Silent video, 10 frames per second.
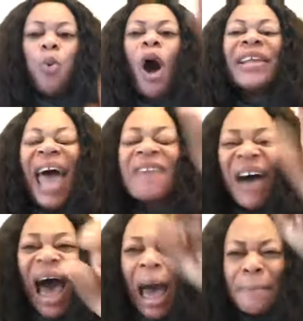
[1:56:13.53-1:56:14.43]

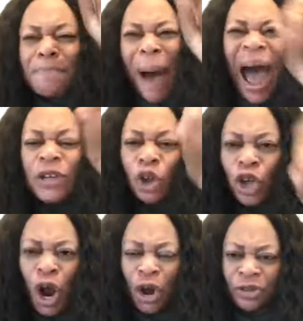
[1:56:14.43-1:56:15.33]
Whatever I bind
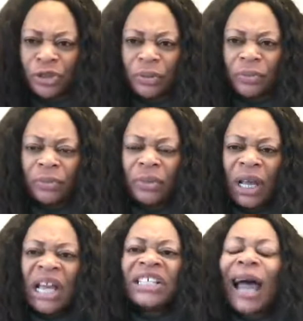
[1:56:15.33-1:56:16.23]
on earth
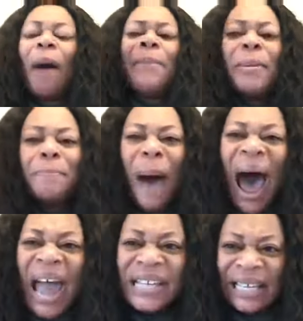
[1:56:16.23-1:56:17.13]
shall be
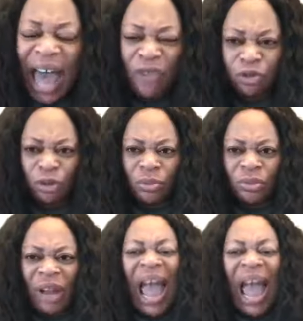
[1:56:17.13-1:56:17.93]
bind in heaven.